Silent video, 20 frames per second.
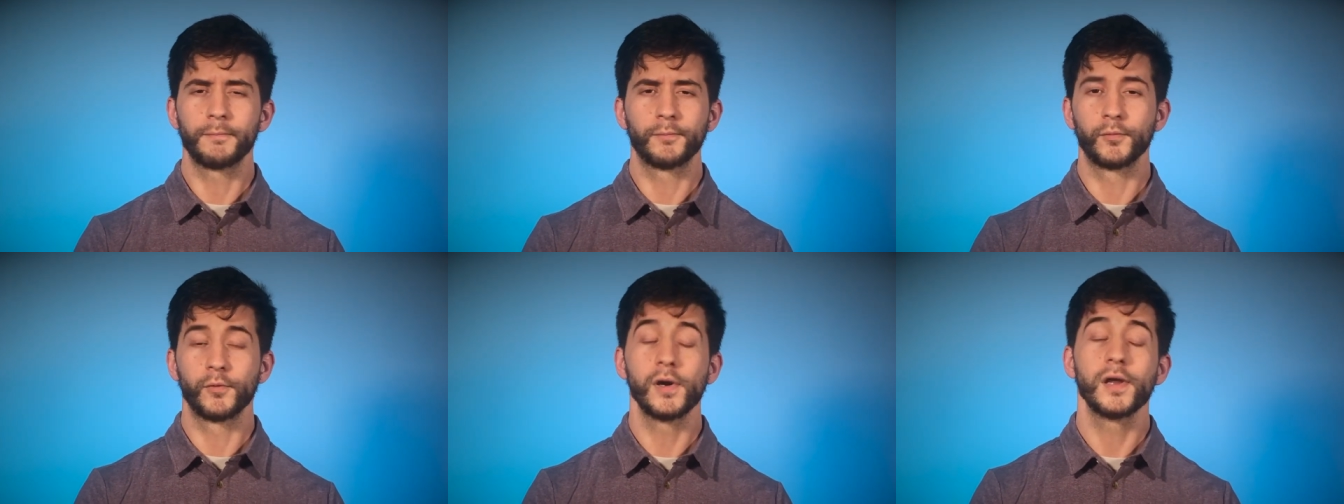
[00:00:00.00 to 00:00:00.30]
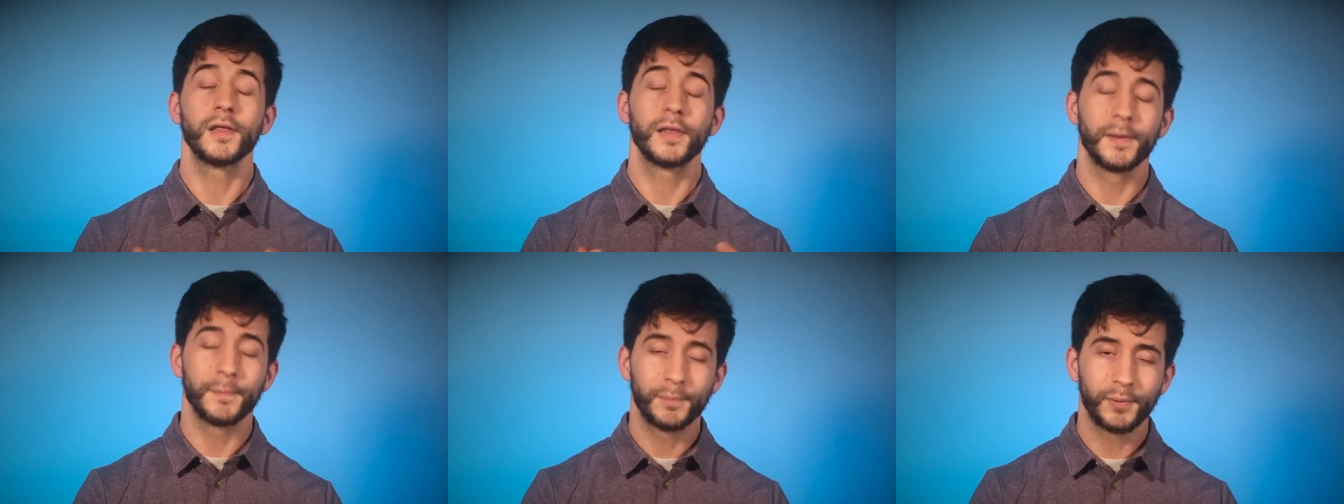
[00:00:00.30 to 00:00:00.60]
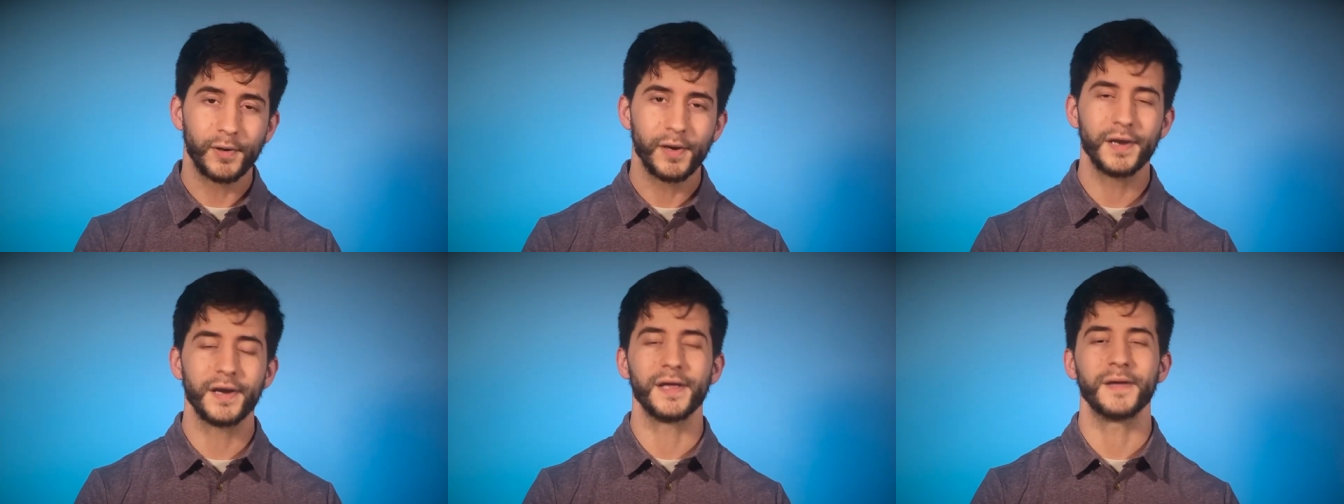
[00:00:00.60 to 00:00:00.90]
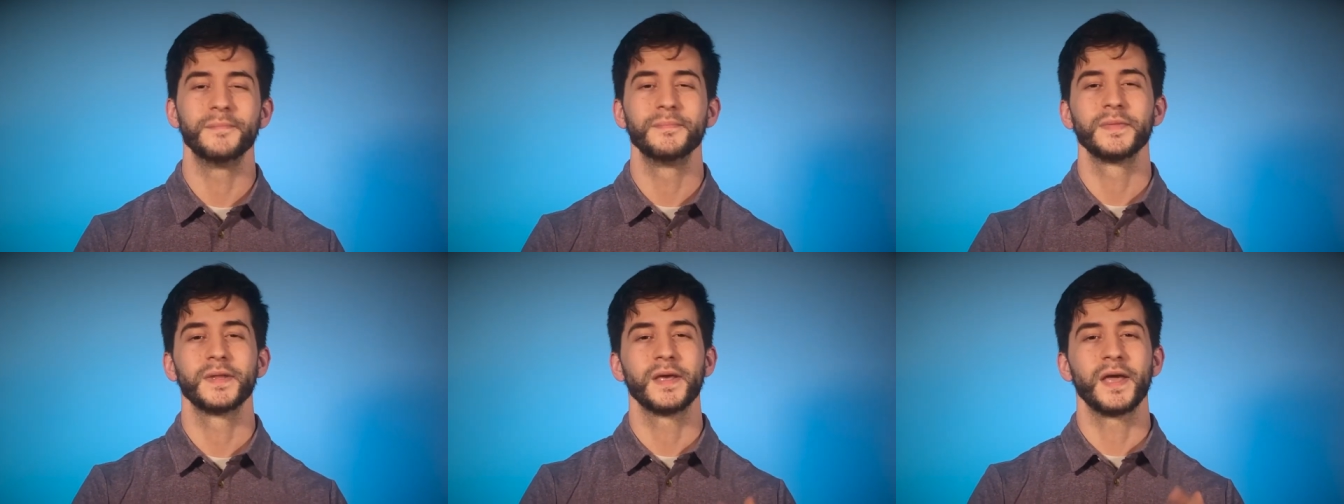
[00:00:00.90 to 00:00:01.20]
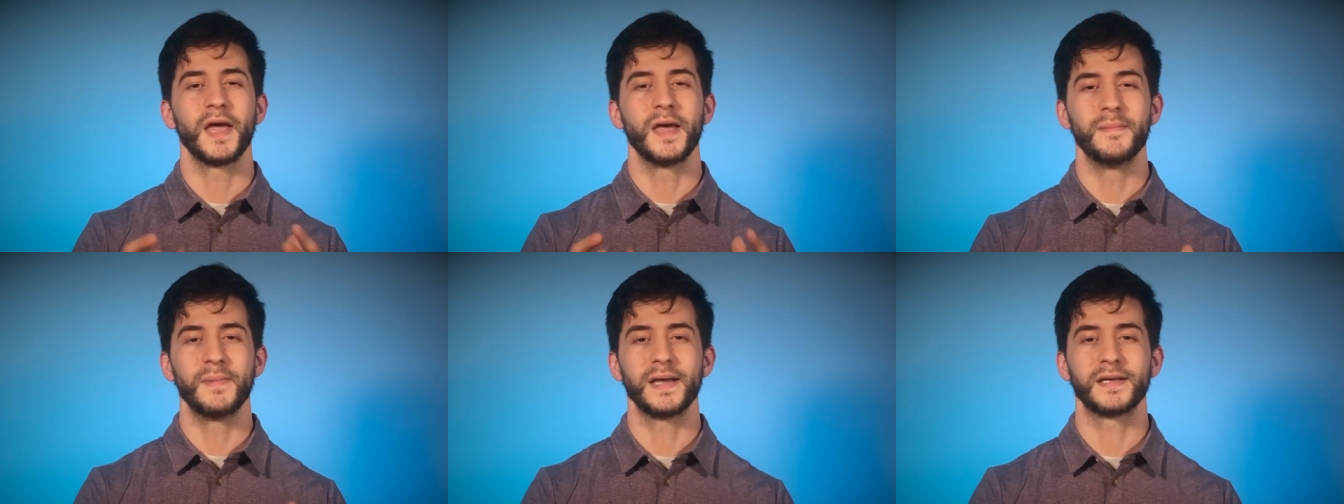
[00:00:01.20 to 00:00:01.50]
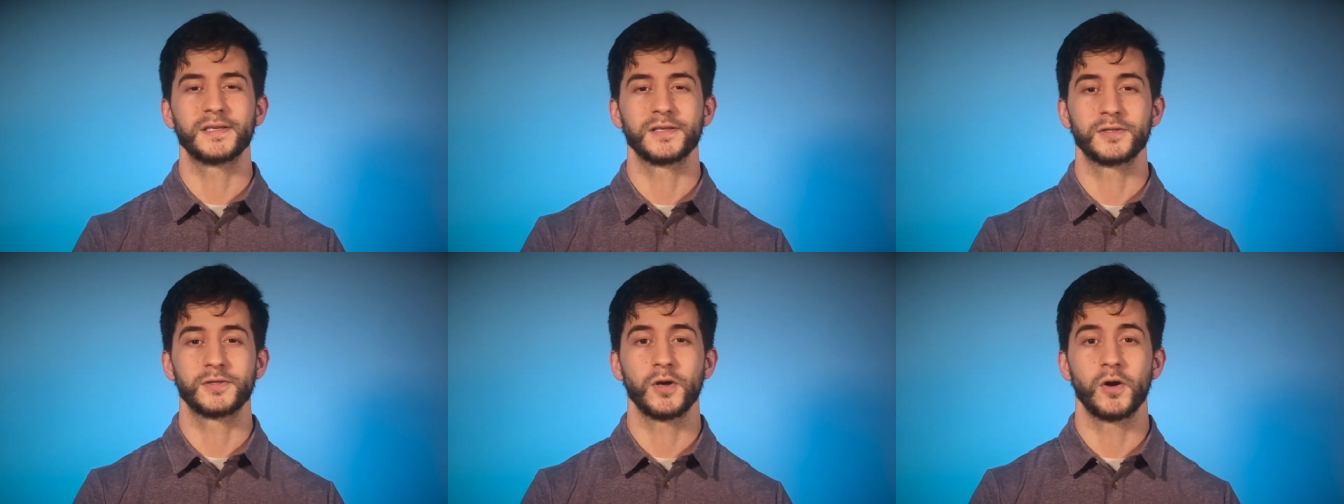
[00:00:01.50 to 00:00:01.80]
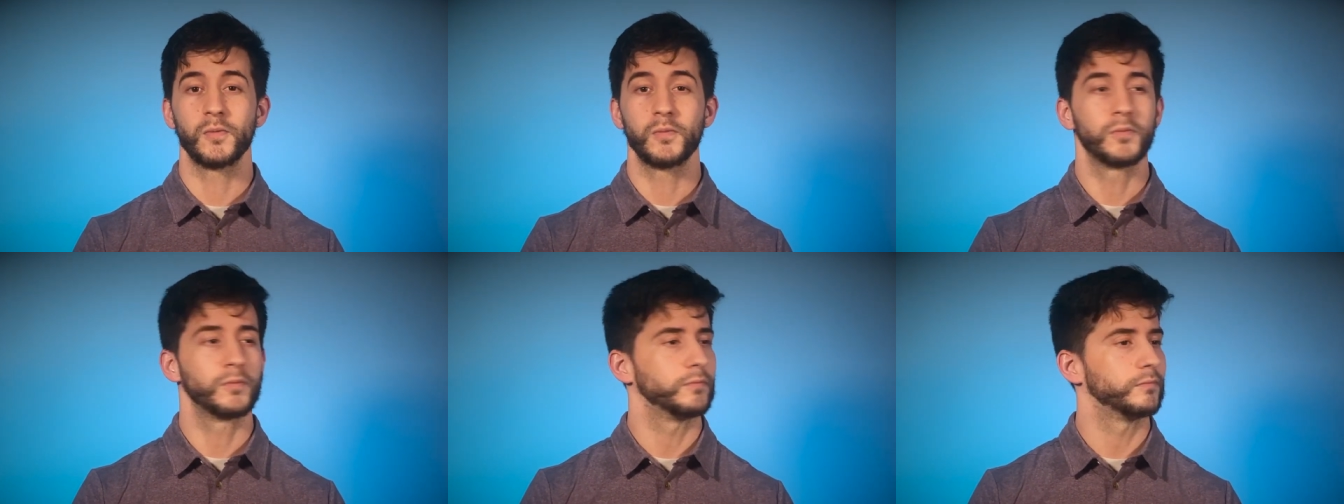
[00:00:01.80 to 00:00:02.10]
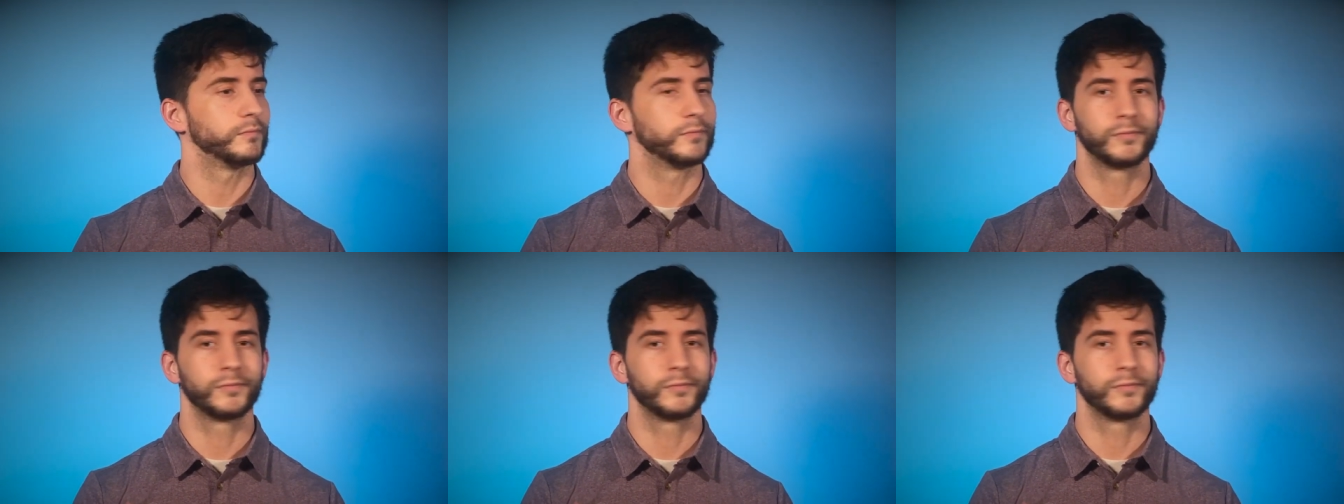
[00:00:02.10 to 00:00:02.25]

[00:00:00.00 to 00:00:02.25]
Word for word: really pretty. It makes the soap